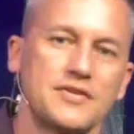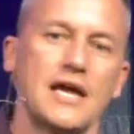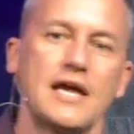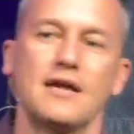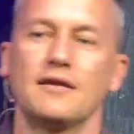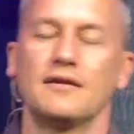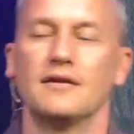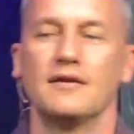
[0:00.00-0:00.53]

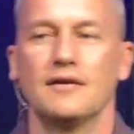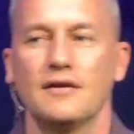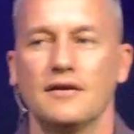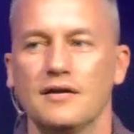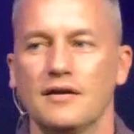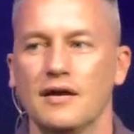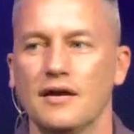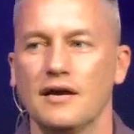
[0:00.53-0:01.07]
saying,
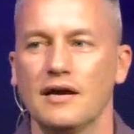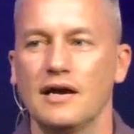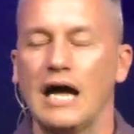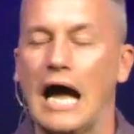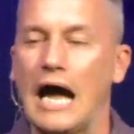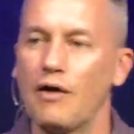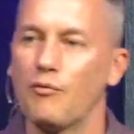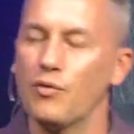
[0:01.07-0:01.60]

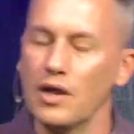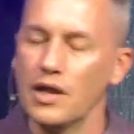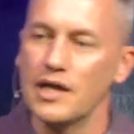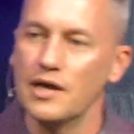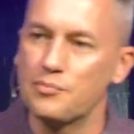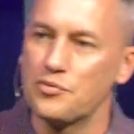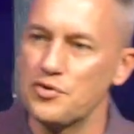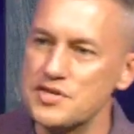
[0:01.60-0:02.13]
I really
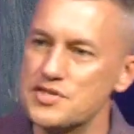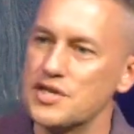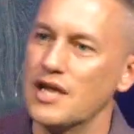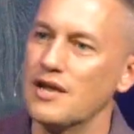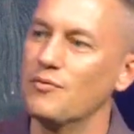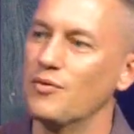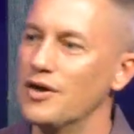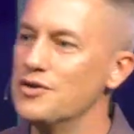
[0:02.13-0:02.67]

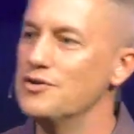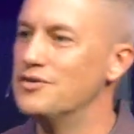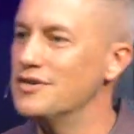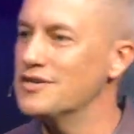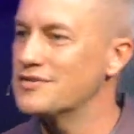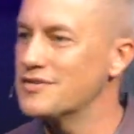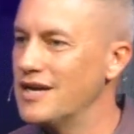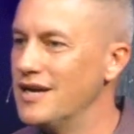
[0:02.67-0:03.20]
appreciate what you
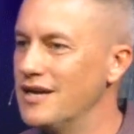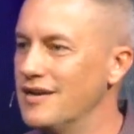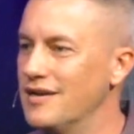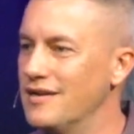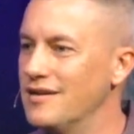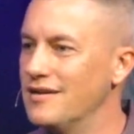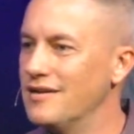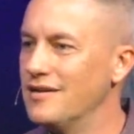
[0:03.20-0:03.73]
just said.
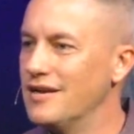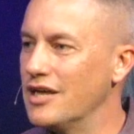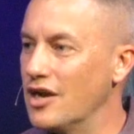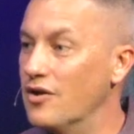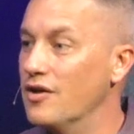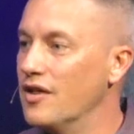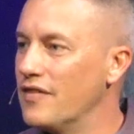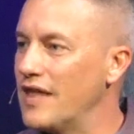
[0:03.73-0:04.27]
You know,
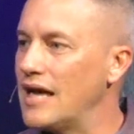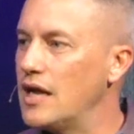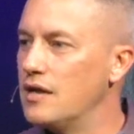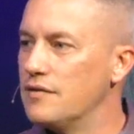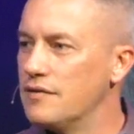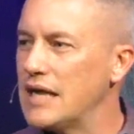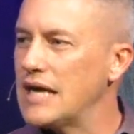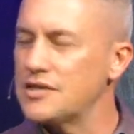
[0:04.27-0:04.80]

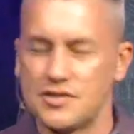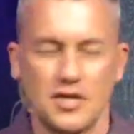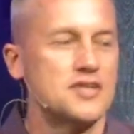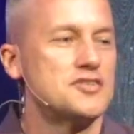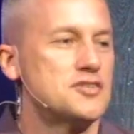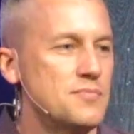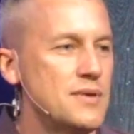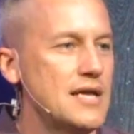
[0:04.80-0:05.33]
that
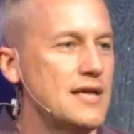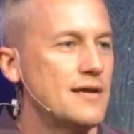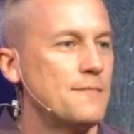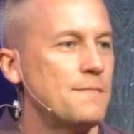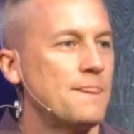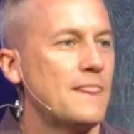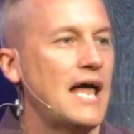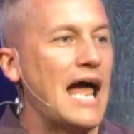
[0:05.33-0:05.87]
touched me.
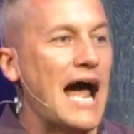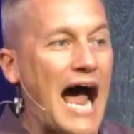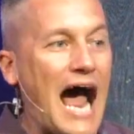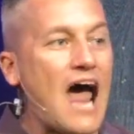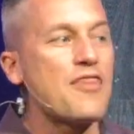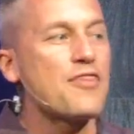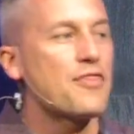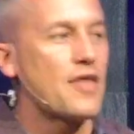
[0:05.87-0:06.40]

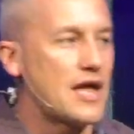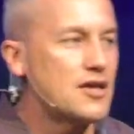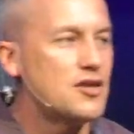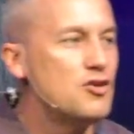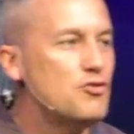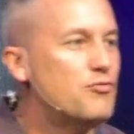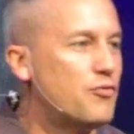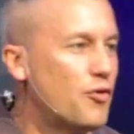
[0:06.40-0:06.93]
I thank
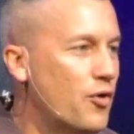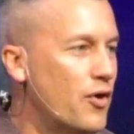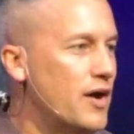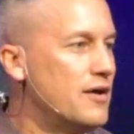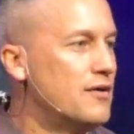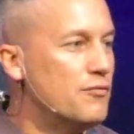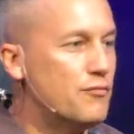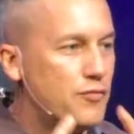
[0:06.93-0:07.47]
you for it
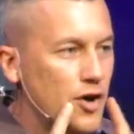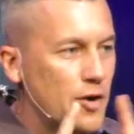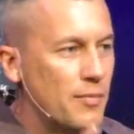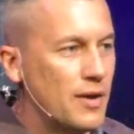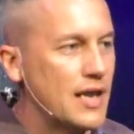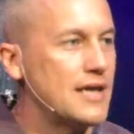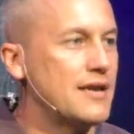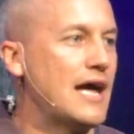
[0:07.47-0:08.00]

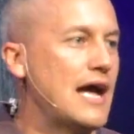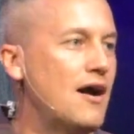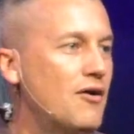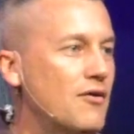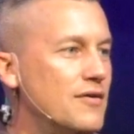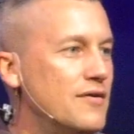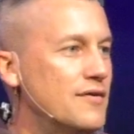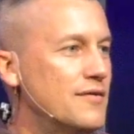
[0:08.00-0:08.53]
verbally
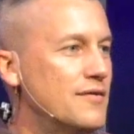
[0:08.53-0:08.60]
now.